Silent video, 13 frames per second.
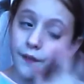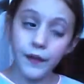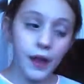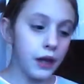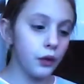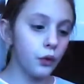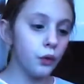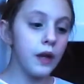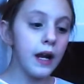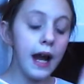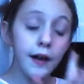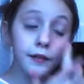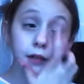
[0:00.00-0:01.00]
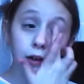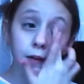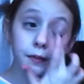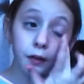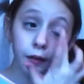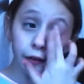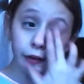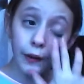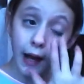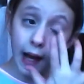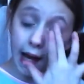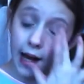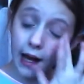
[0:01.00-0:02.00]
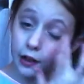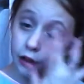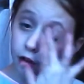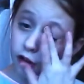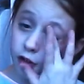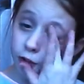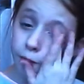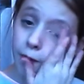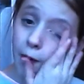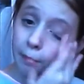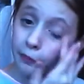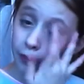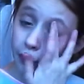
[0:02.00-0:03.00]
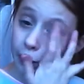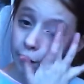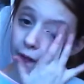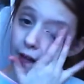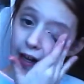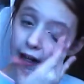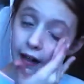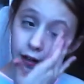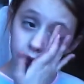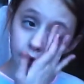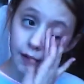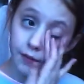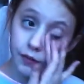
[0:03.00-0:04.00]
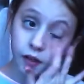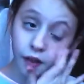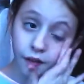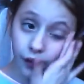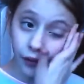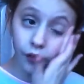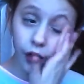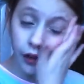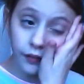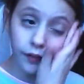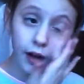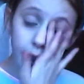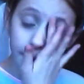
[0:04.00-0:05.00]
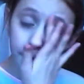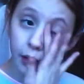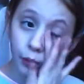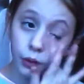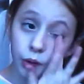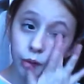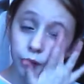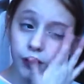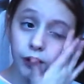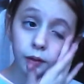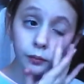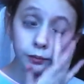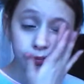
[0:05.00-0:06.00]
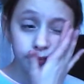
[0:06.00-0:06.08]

And then all the leftovers on your hand, just rub through your eyelid. I haven't done that on the other eye, but I will do.